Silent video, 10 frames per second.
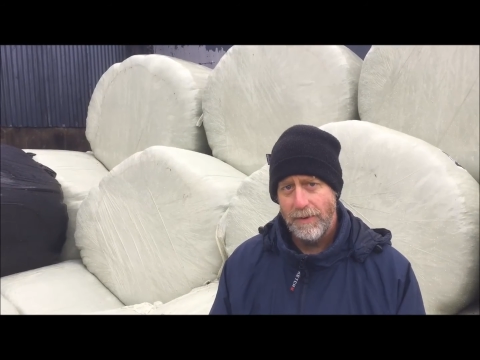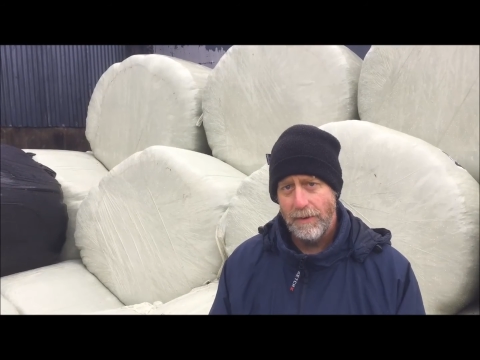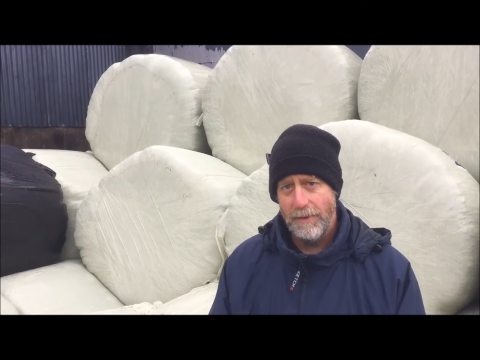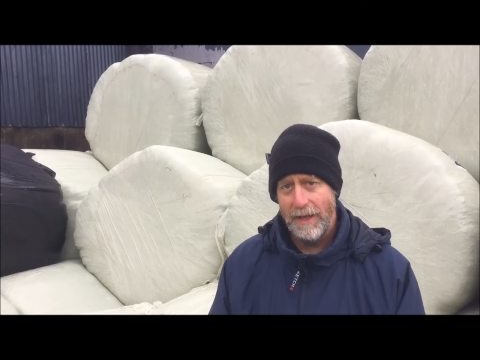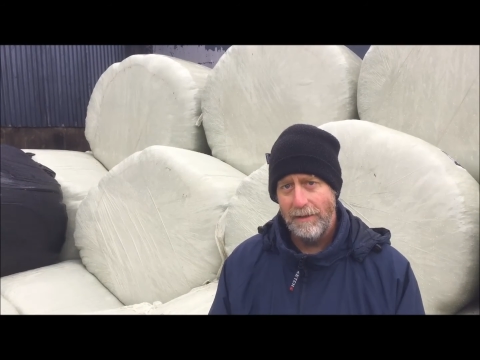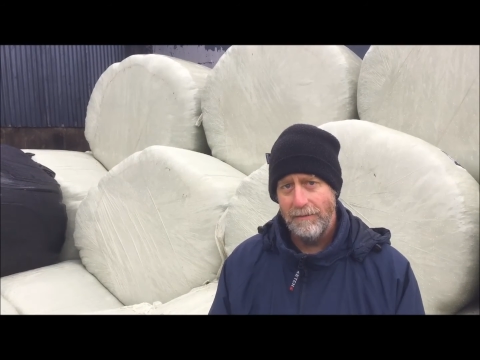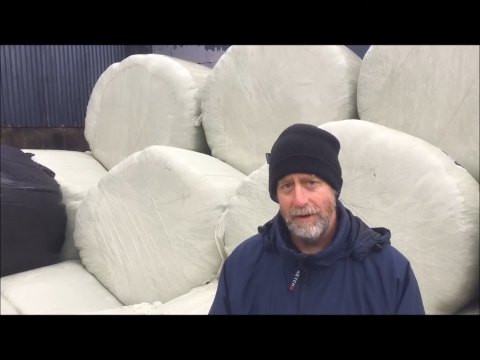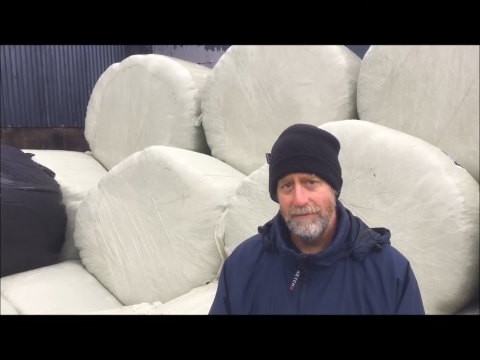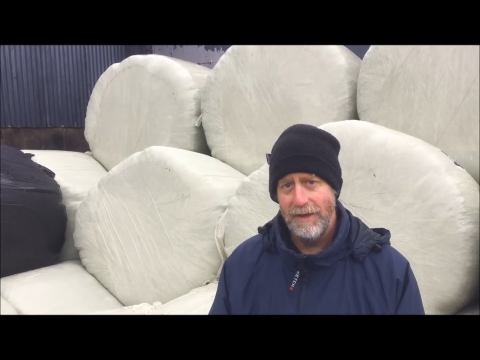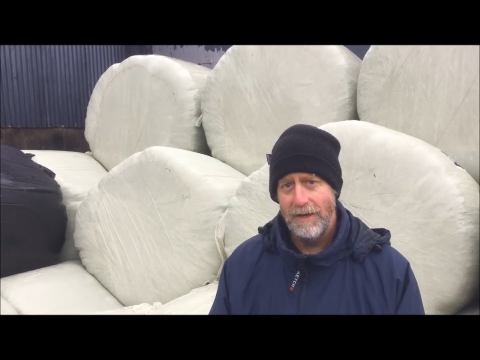per bale
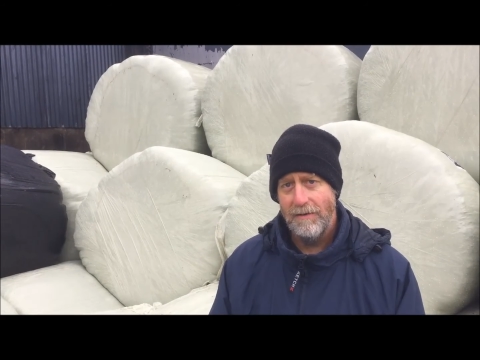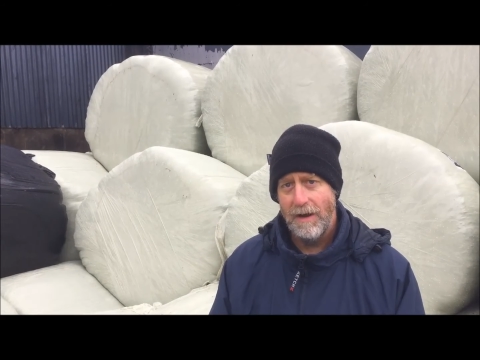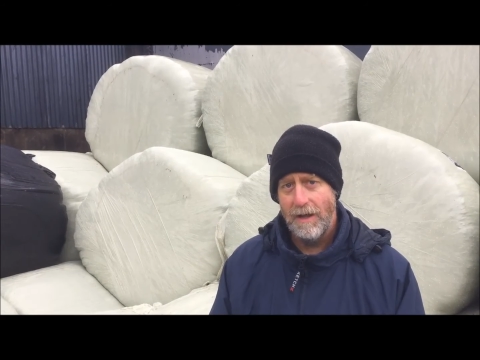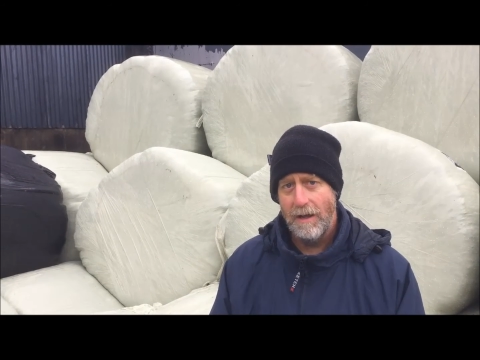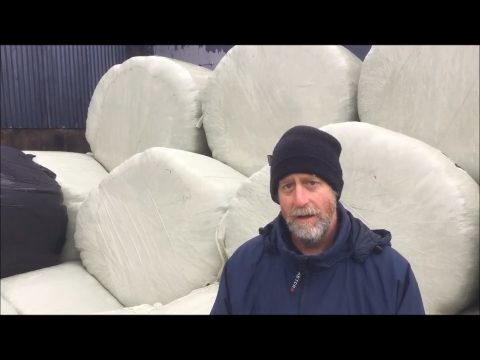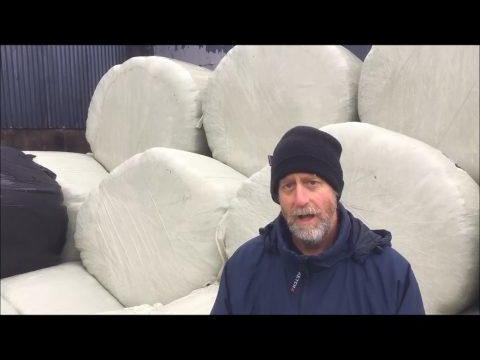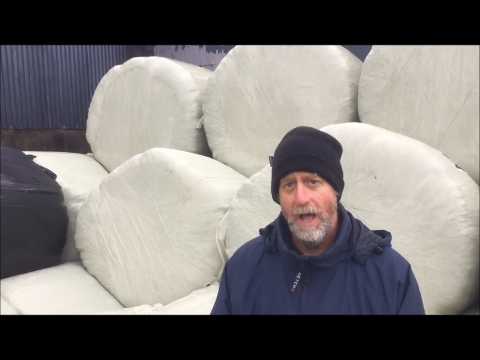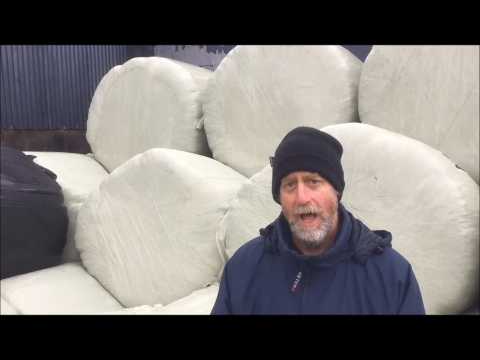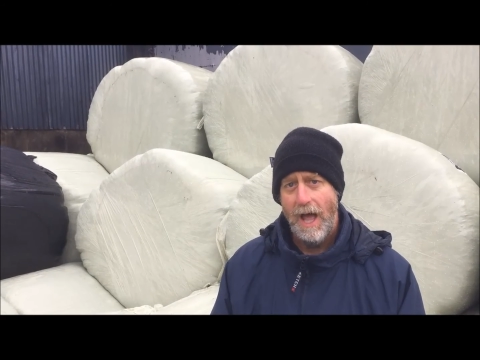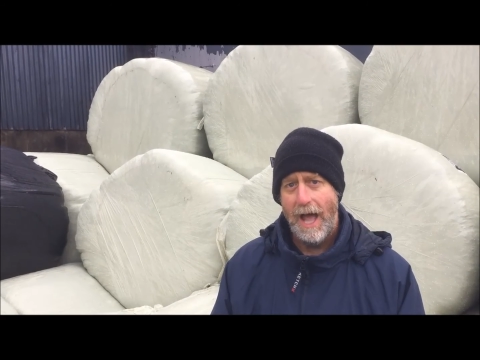ring feeder are,
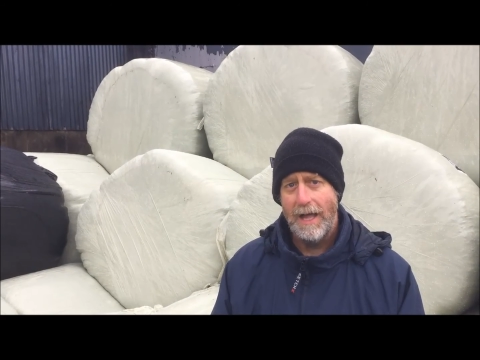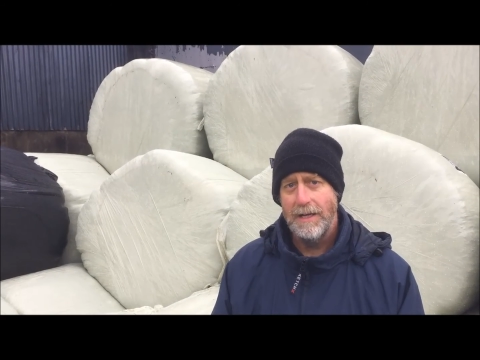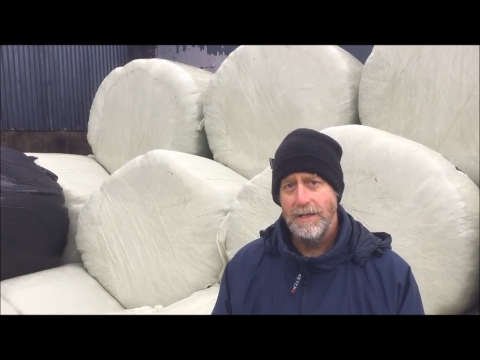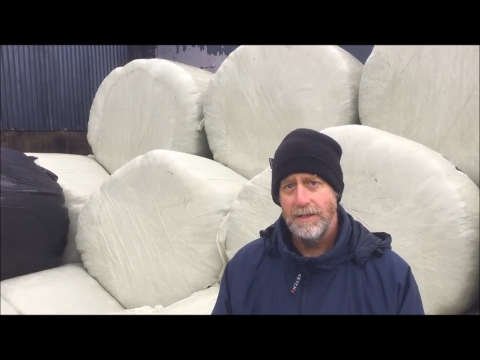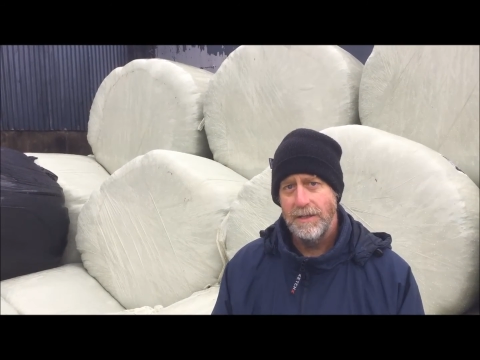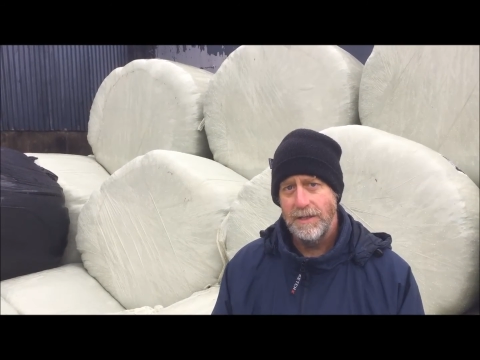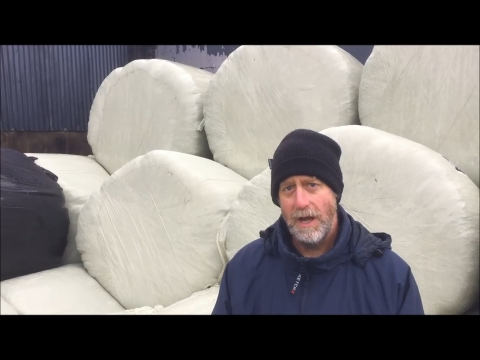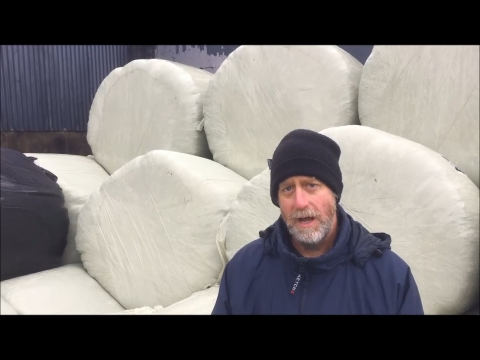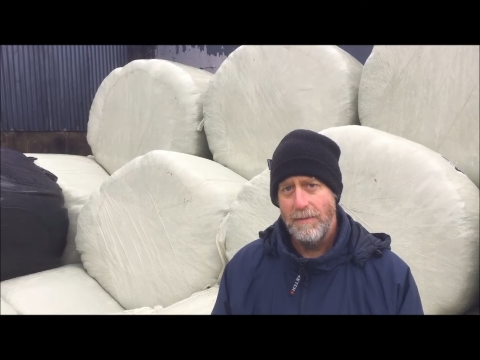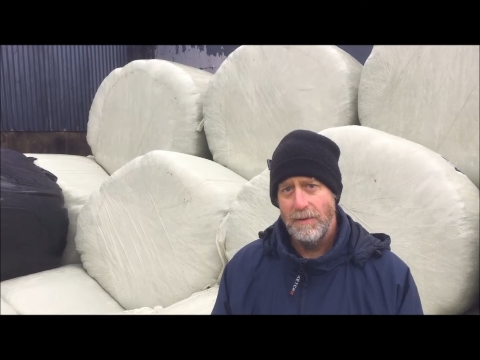and the
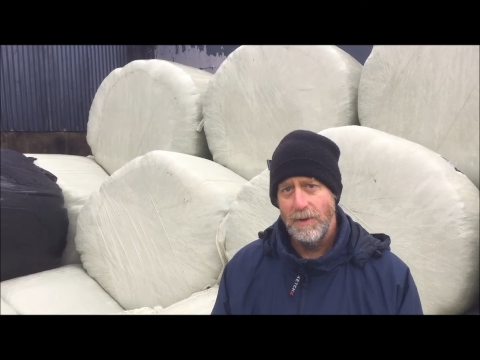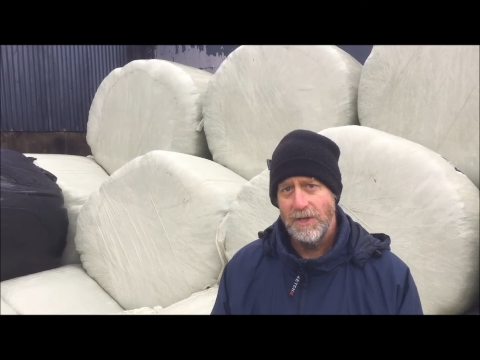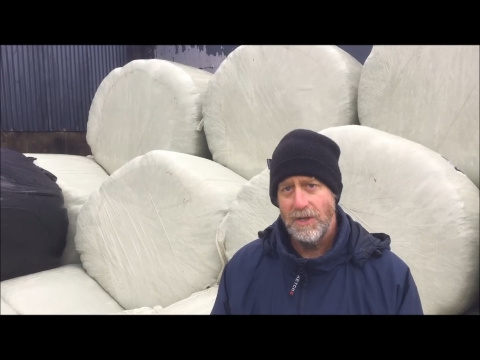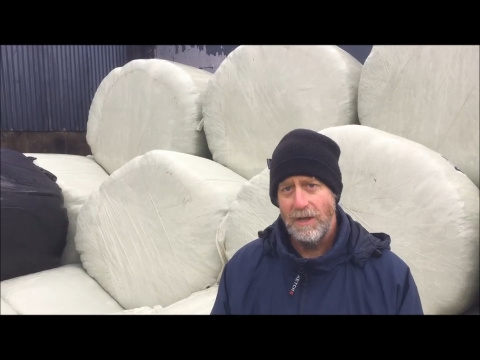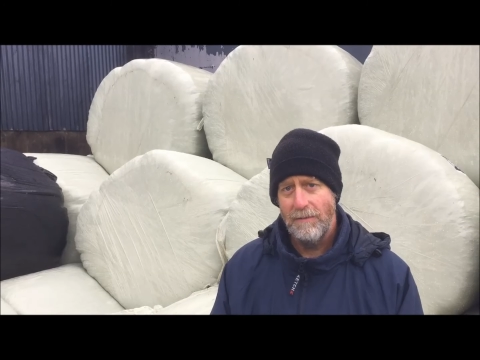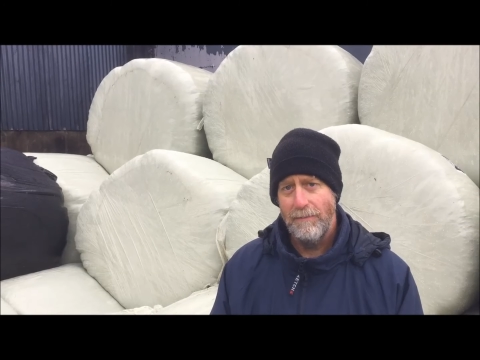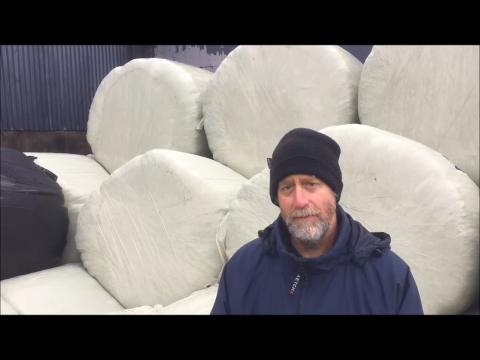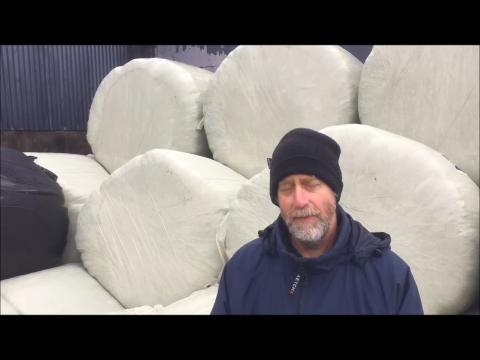time at which that